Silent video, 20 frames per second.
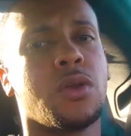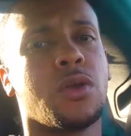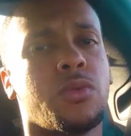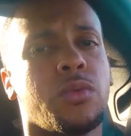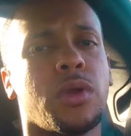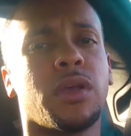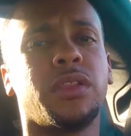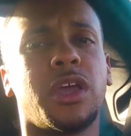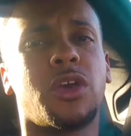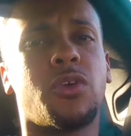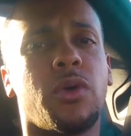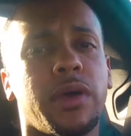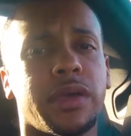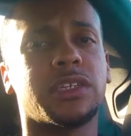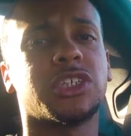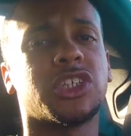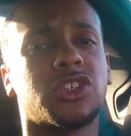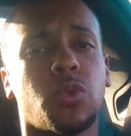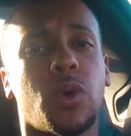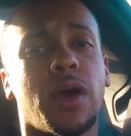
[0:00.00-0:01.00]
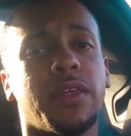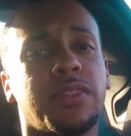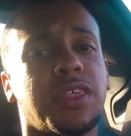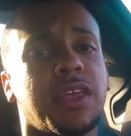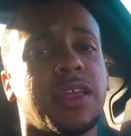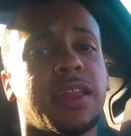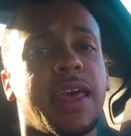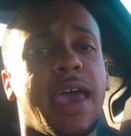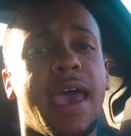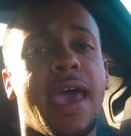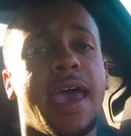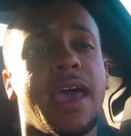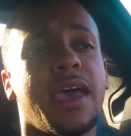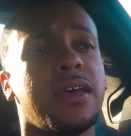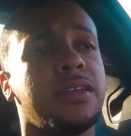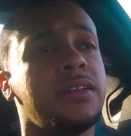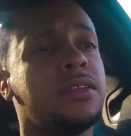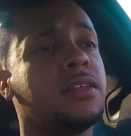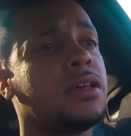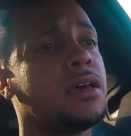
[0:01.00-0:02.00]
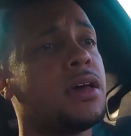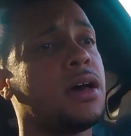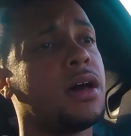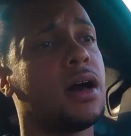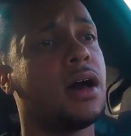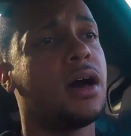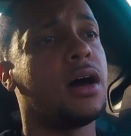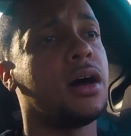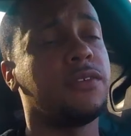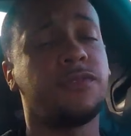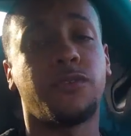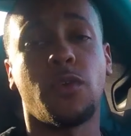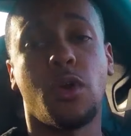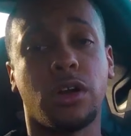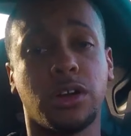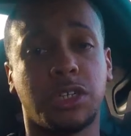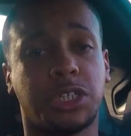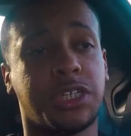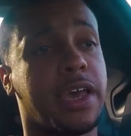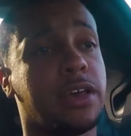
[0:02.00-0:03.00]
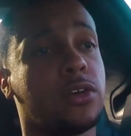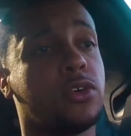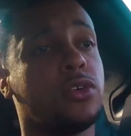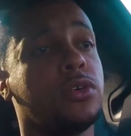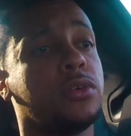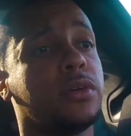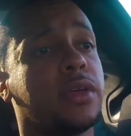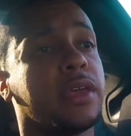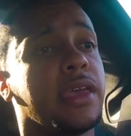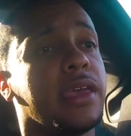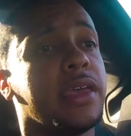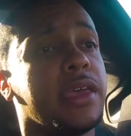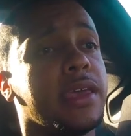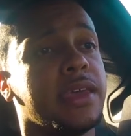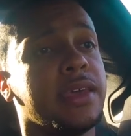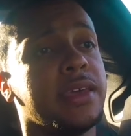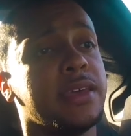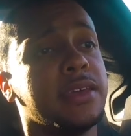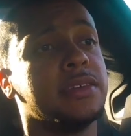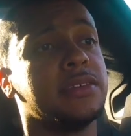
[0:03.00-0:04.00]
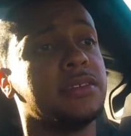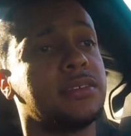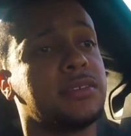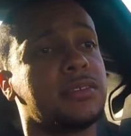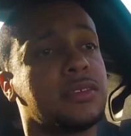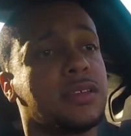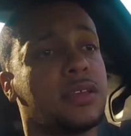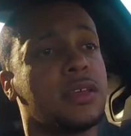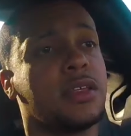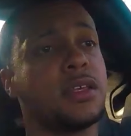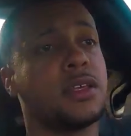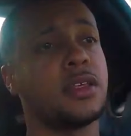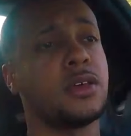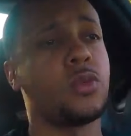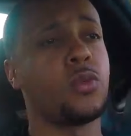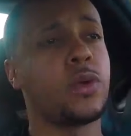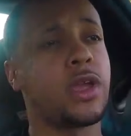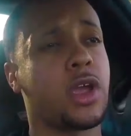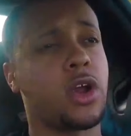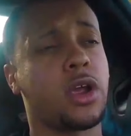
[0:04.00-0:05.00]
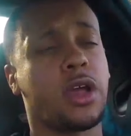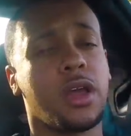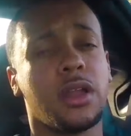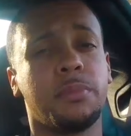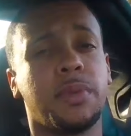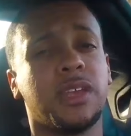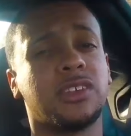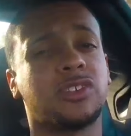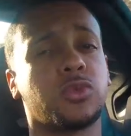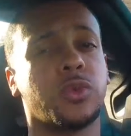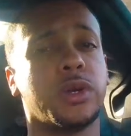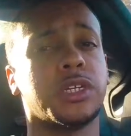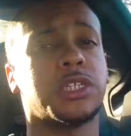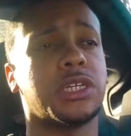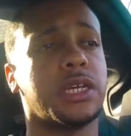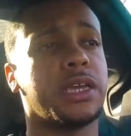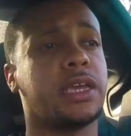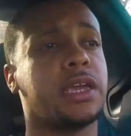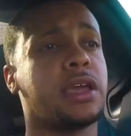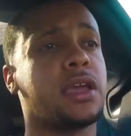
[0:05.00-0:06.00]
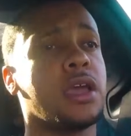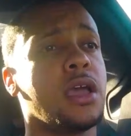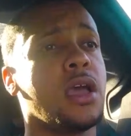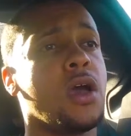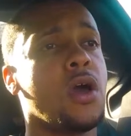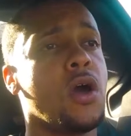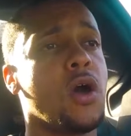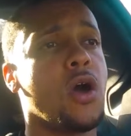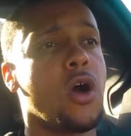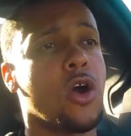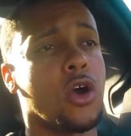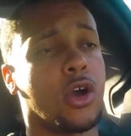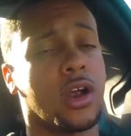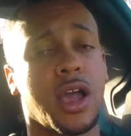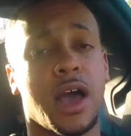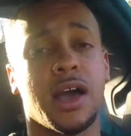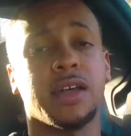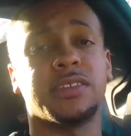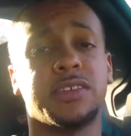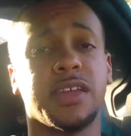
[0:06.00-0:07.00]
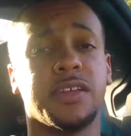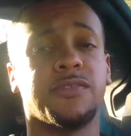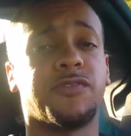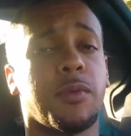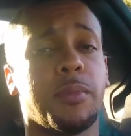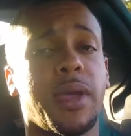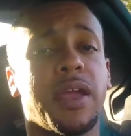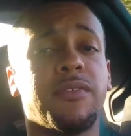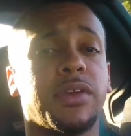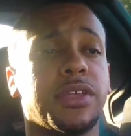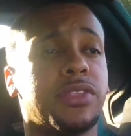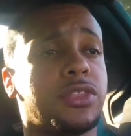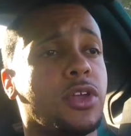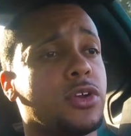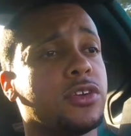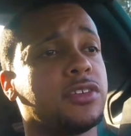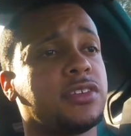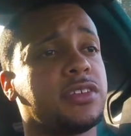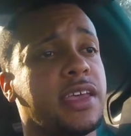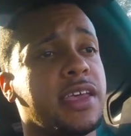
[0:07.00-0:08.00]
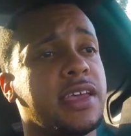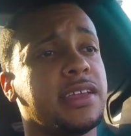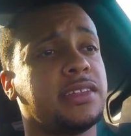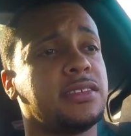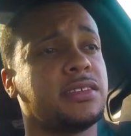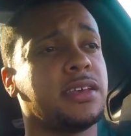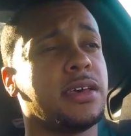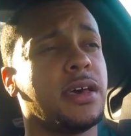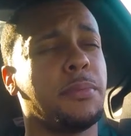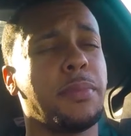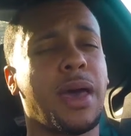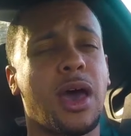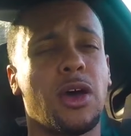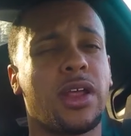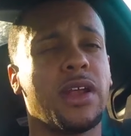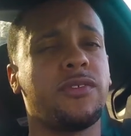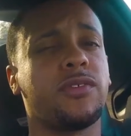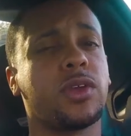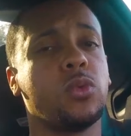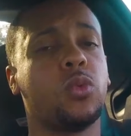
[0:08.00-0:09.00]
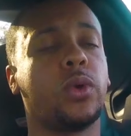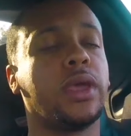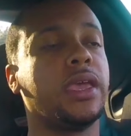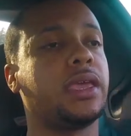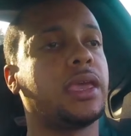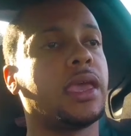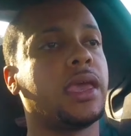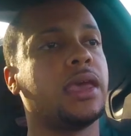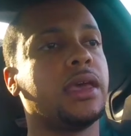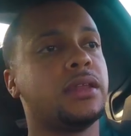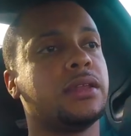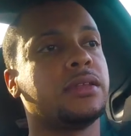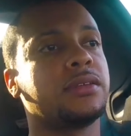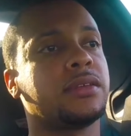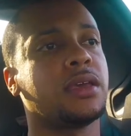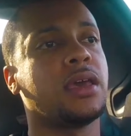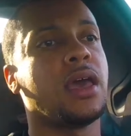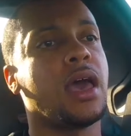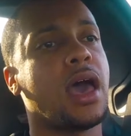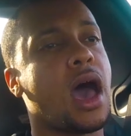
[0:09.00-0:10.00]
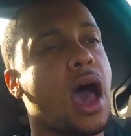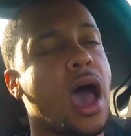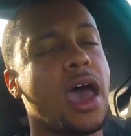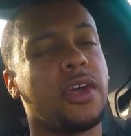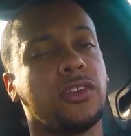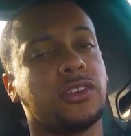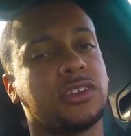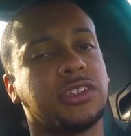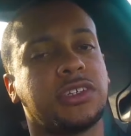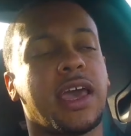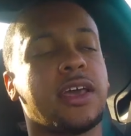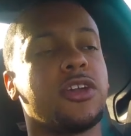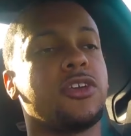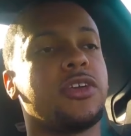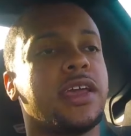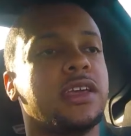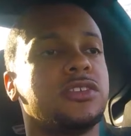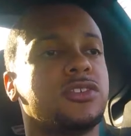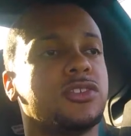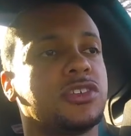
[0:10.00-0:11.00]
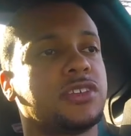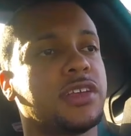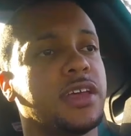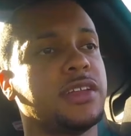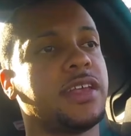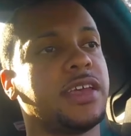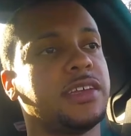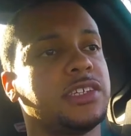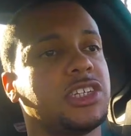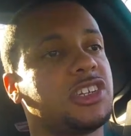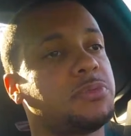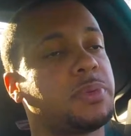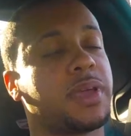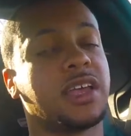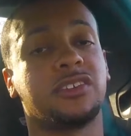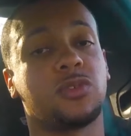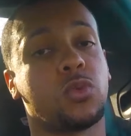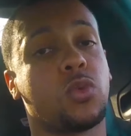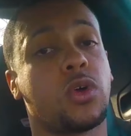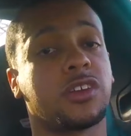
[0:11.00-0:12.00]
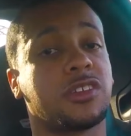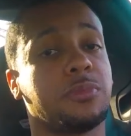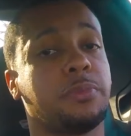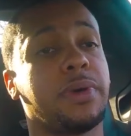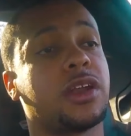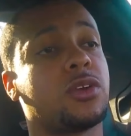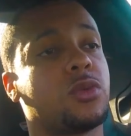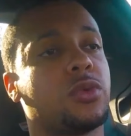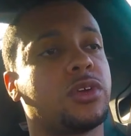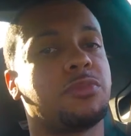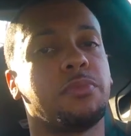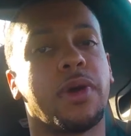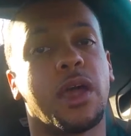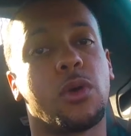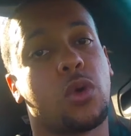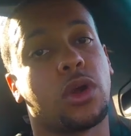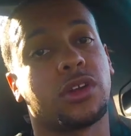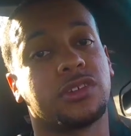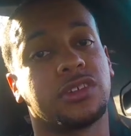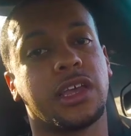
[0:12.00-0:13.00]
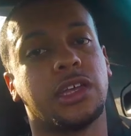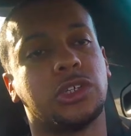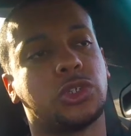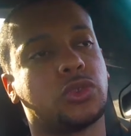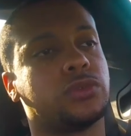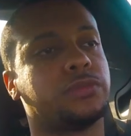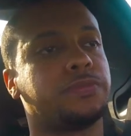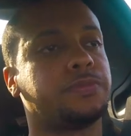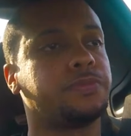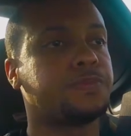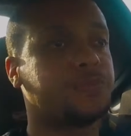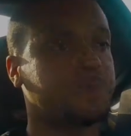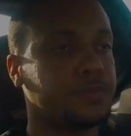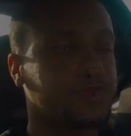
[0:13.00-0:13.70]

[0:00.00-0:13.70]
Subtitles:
Really quick, just one thing to add for our channel is we are going to be switching our content from every Thursday to about every weekend, either Saturdays or Sundays, just because it works better with my work schedule.